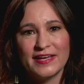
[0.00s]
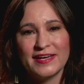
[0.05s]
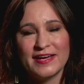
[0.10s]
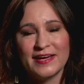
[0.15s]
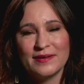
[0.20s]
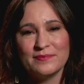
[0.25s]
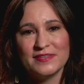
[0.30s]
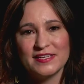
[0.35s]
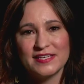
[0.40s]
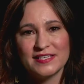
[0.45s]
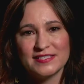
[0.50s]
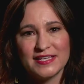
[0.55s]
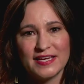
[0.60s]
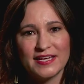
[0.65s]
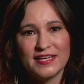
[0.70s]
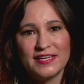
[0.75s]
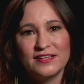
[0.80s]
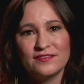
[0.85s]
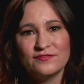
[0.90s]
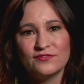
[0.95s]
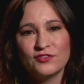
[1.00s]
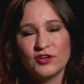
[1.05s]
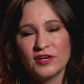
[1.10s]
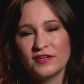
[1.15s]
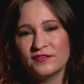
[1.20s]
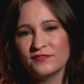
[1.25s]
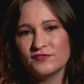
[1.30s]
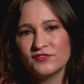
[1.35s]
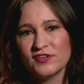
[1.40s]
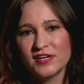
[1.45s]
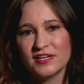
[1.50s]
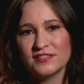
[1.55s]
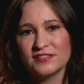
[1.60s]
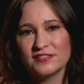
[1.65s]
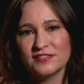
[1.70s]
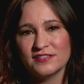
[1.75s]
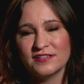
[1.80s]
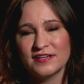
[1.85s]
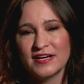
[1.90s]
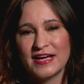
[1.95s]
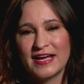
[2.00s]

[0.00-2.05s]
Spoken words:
and I'm the Executive Creative Director